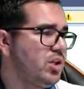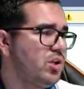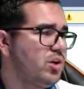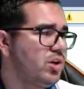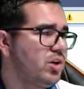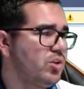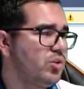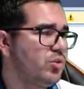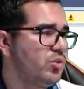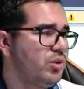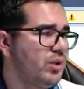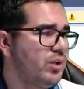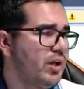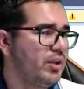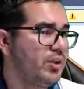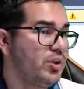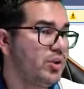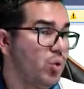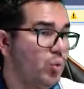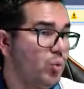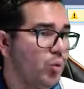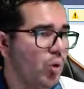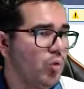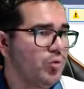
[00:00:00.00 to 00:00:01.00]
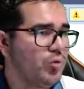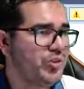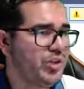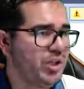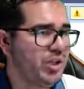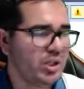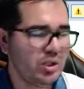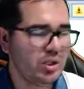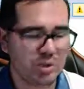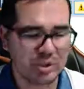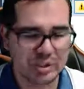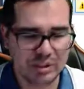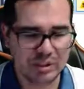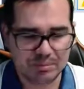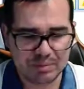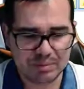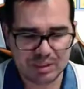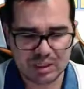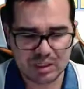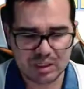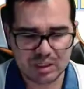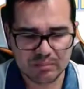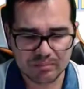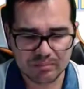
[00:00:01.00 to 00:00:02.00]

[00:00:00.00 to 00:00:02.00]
A new routine gonna be